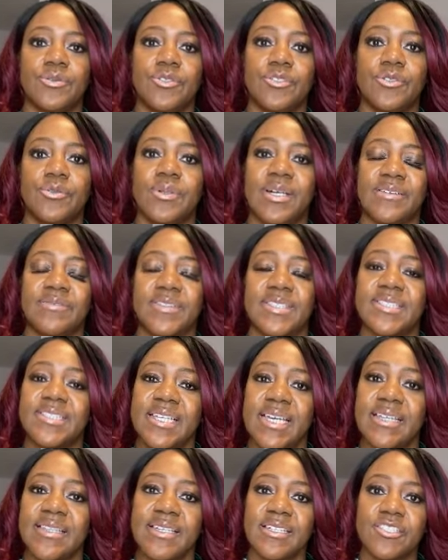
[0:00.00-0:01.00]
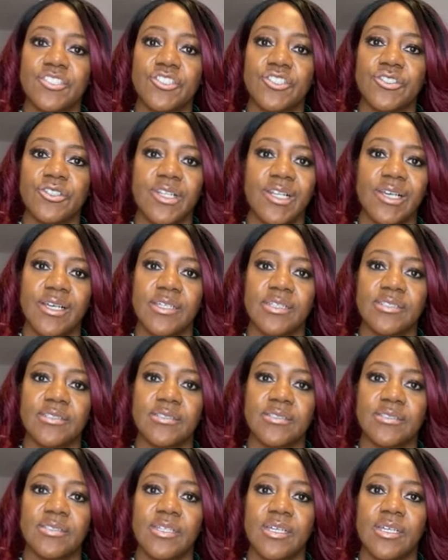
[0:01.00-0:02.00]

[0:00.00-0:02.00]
you have to say that to your client.